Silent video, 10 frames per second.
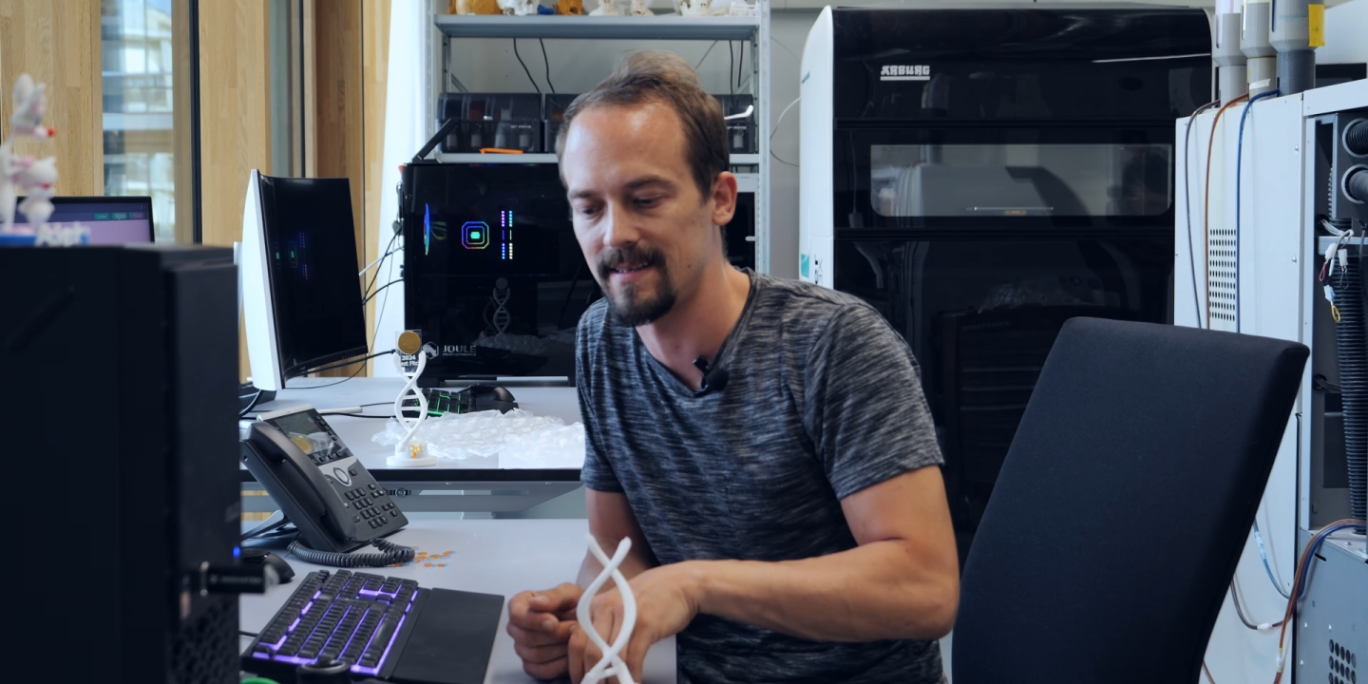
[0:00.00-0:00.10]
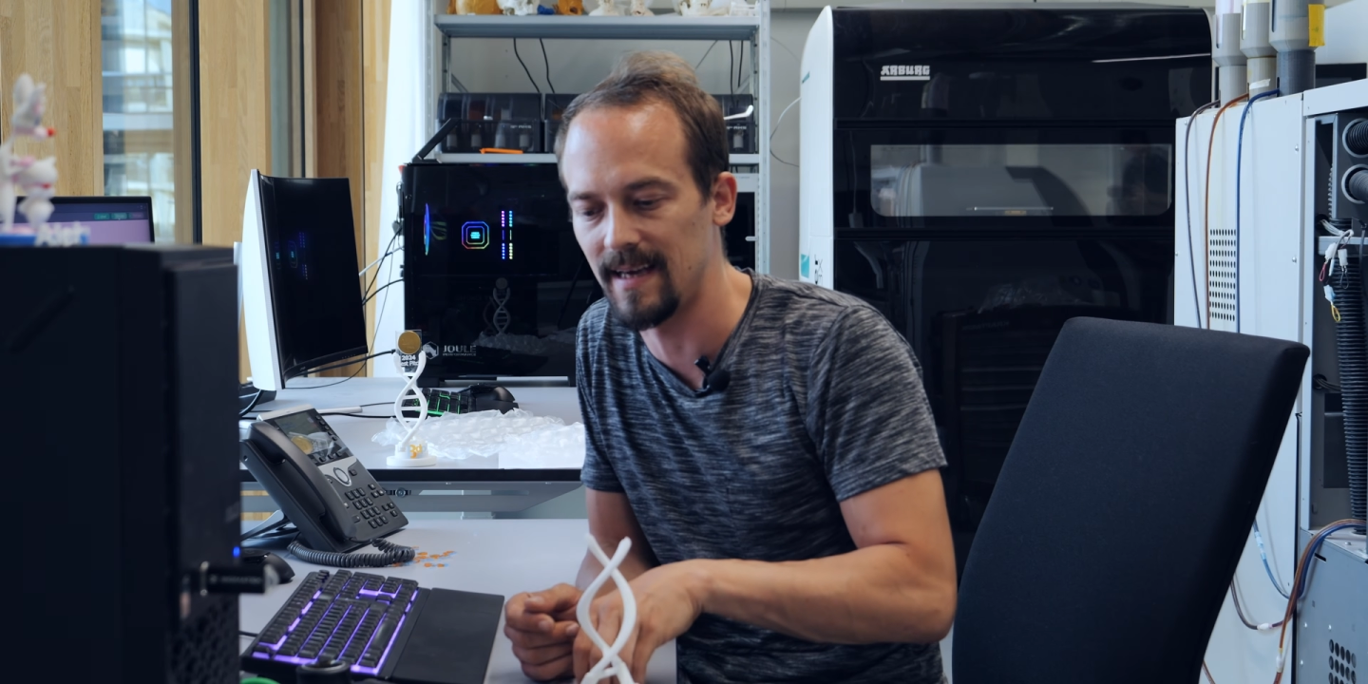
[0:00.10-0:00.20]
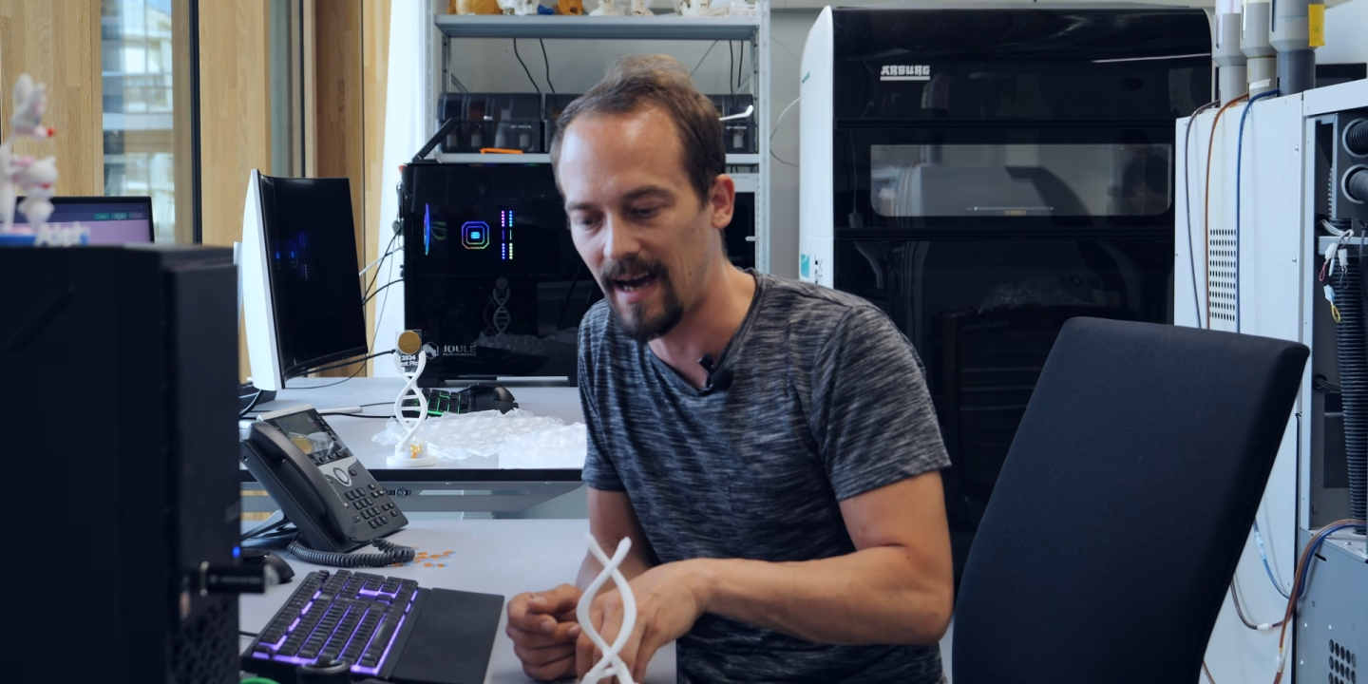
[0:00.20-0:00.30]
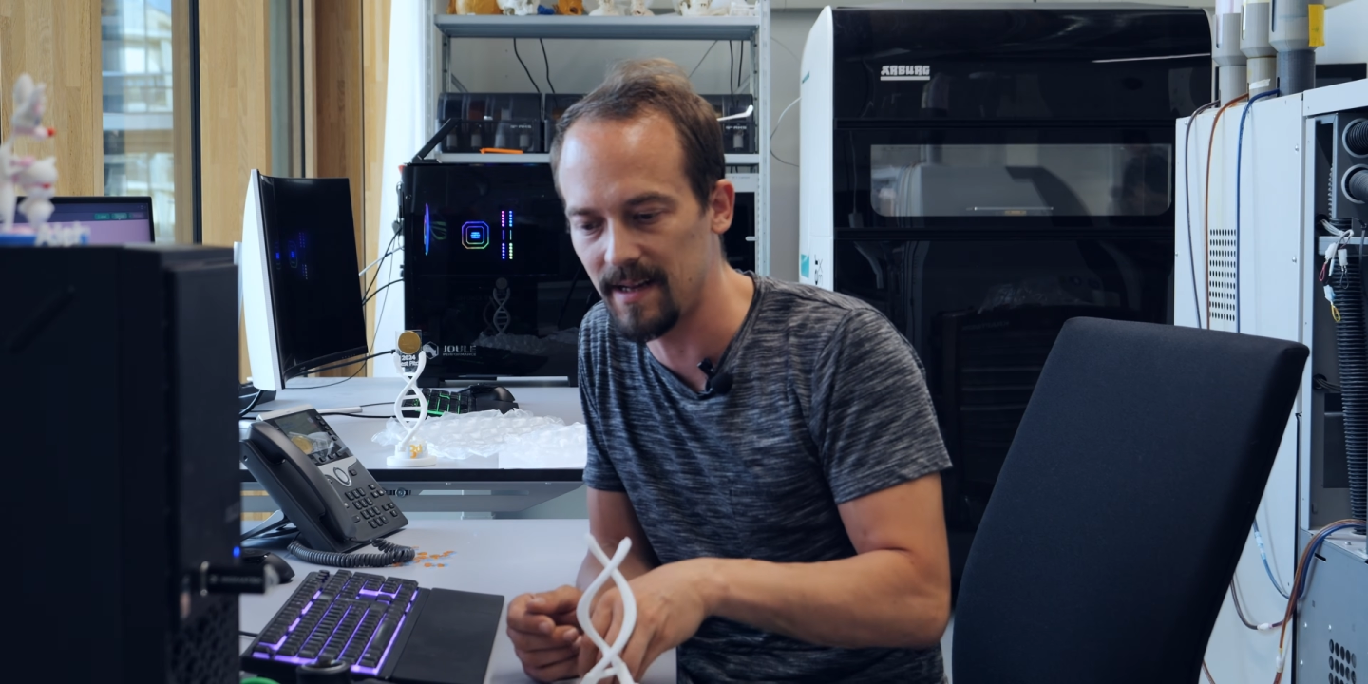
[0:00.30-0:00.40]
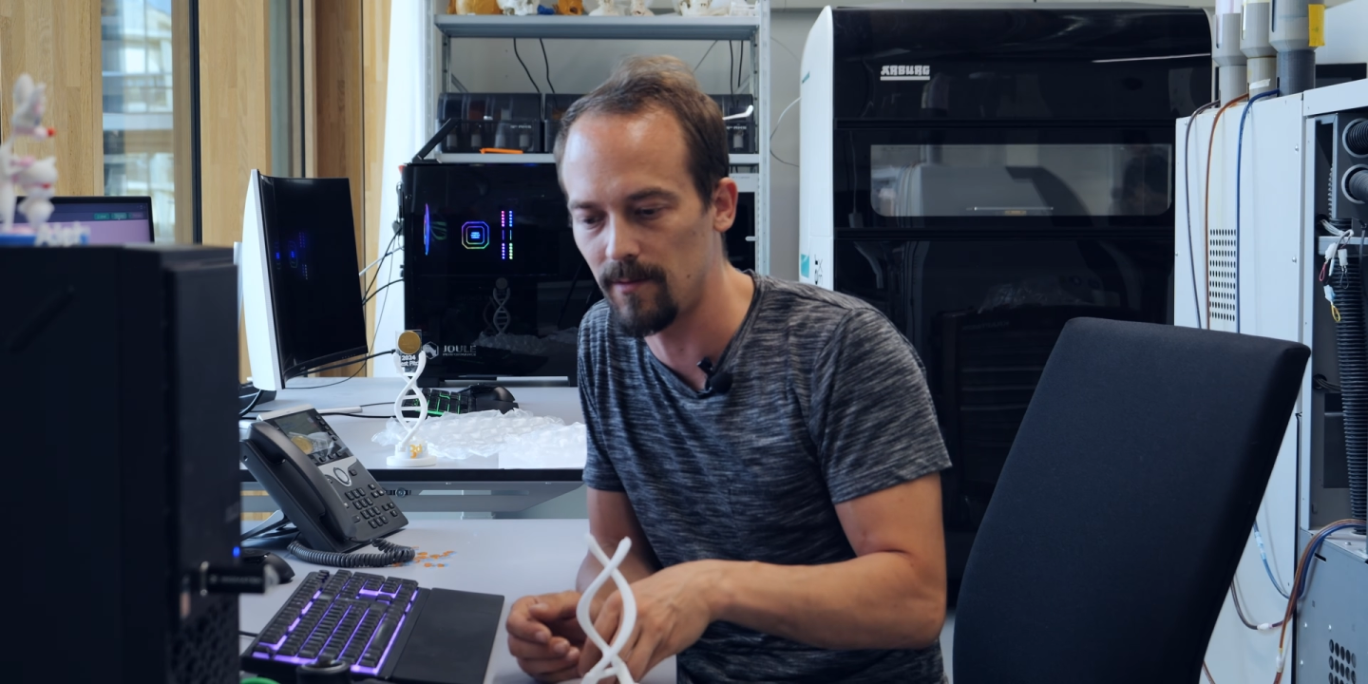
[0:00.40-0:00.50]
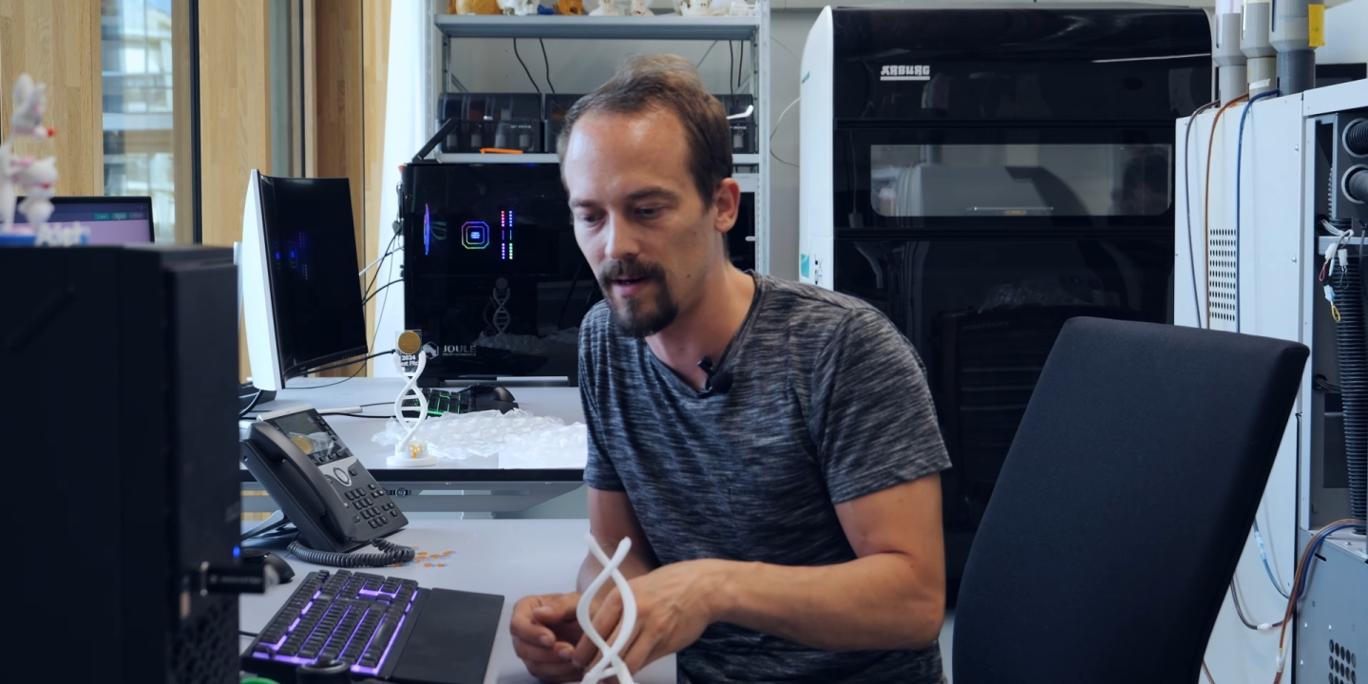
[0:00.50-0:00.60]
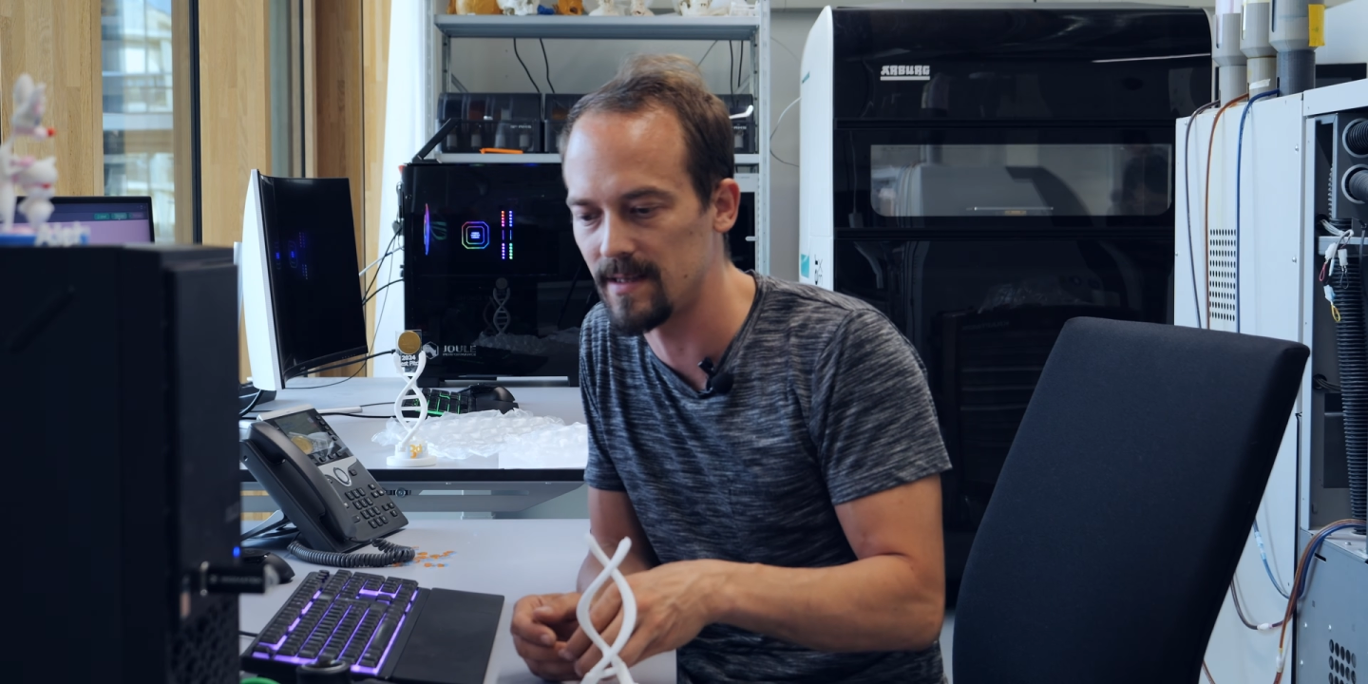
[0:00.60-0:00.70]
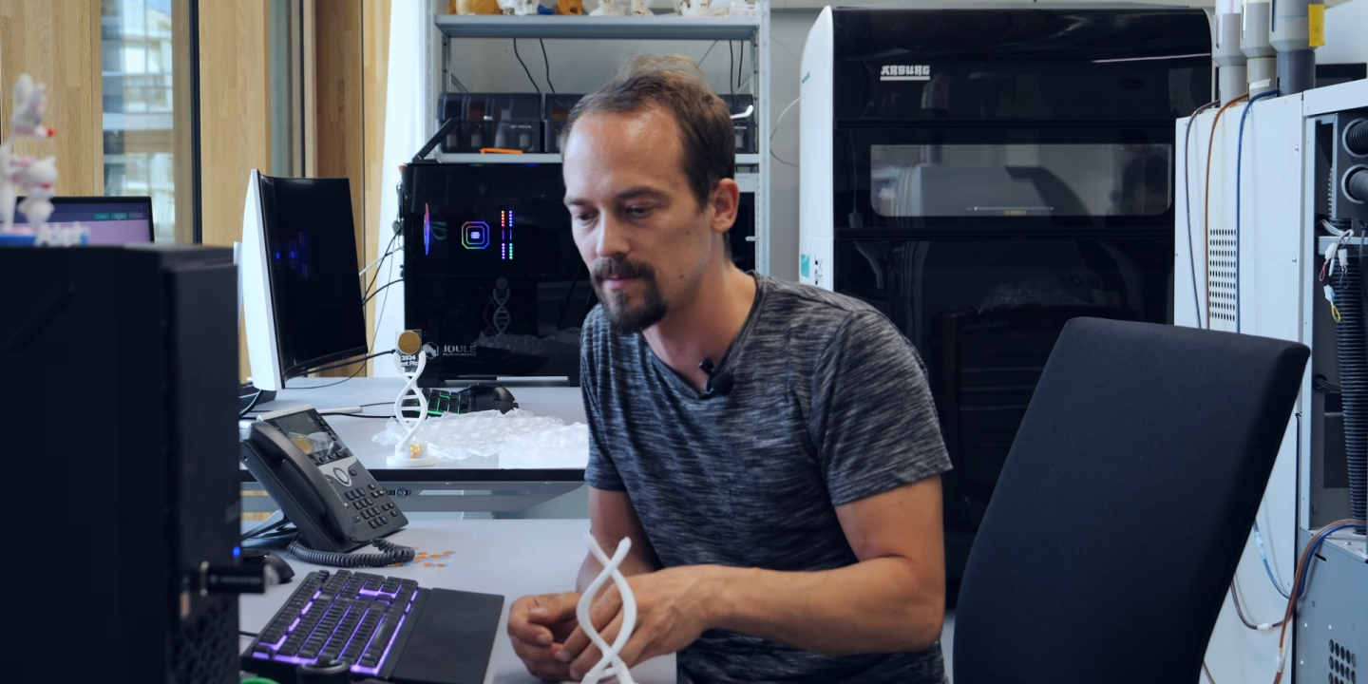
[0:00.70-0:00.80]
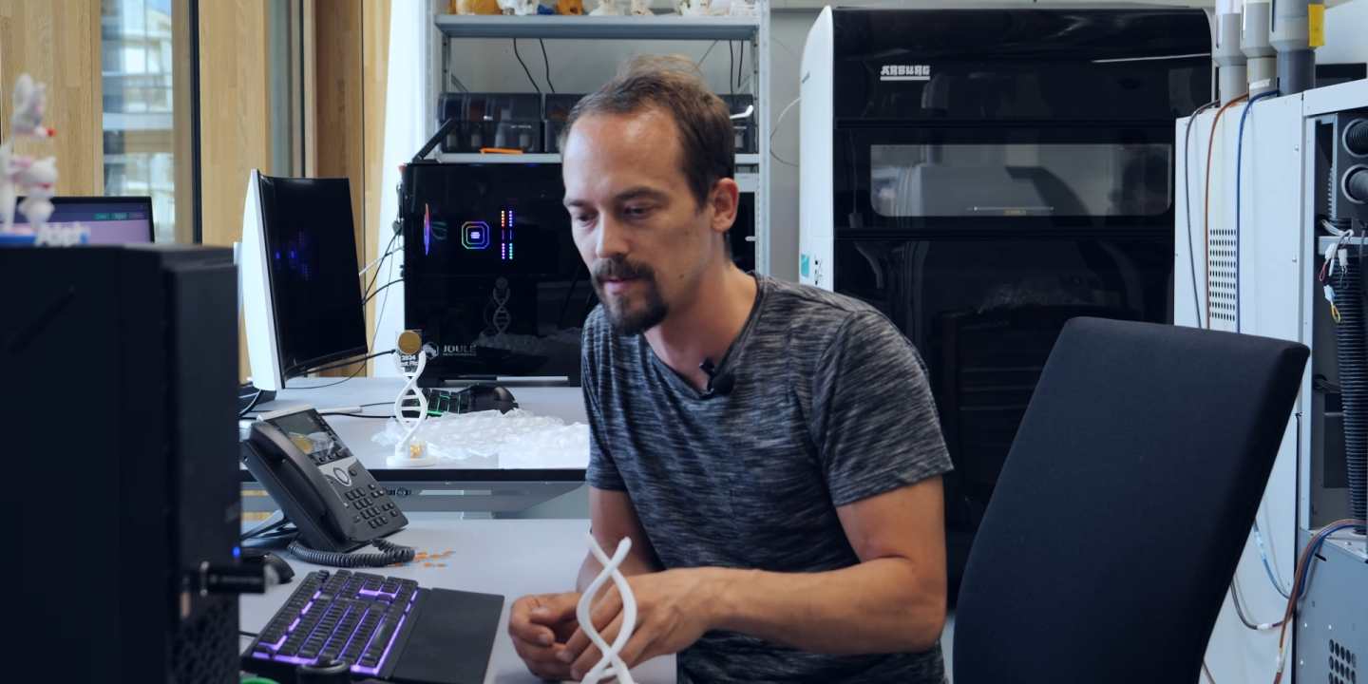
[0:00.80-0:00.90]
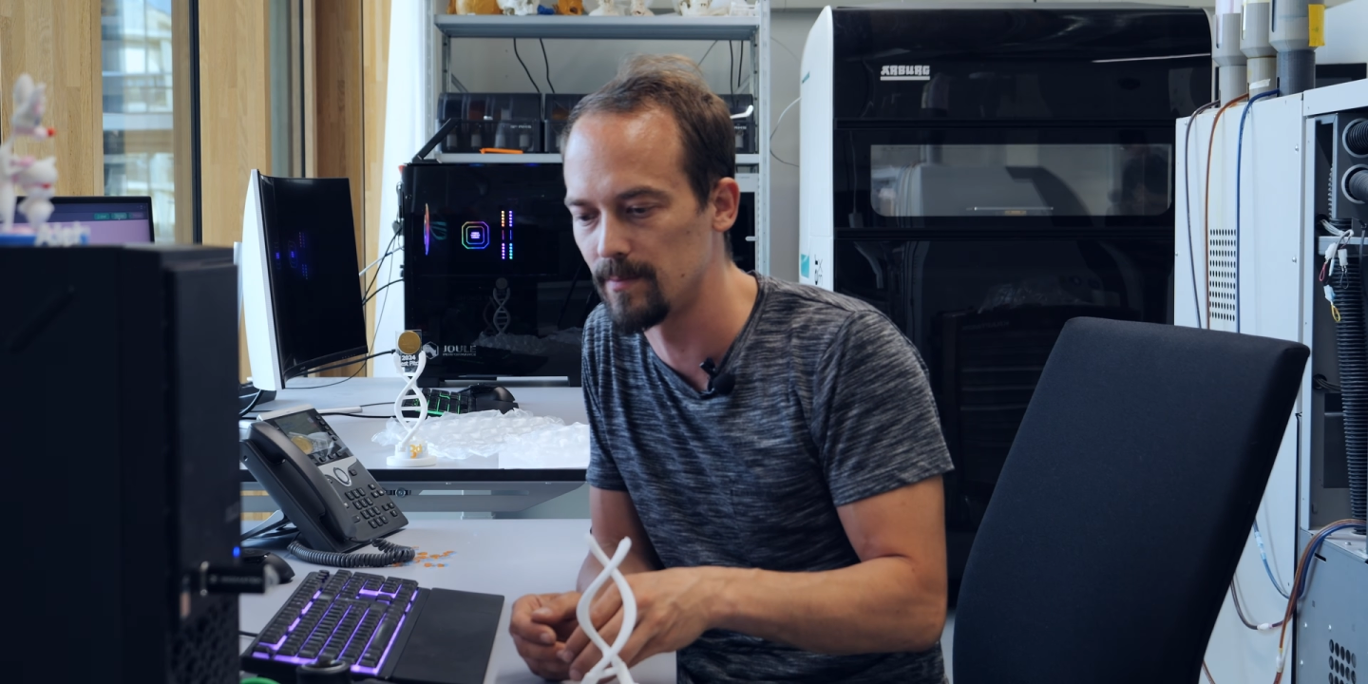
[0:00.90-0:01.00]
the other
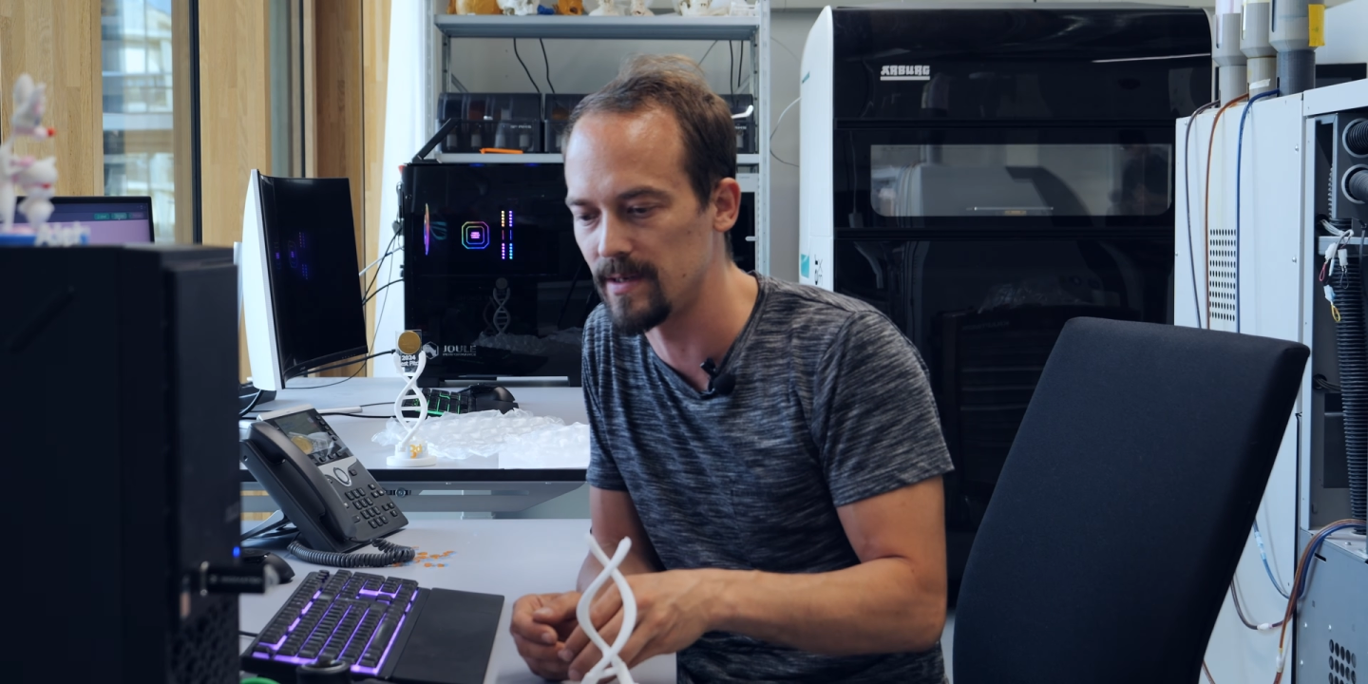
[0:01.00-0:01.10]
ones will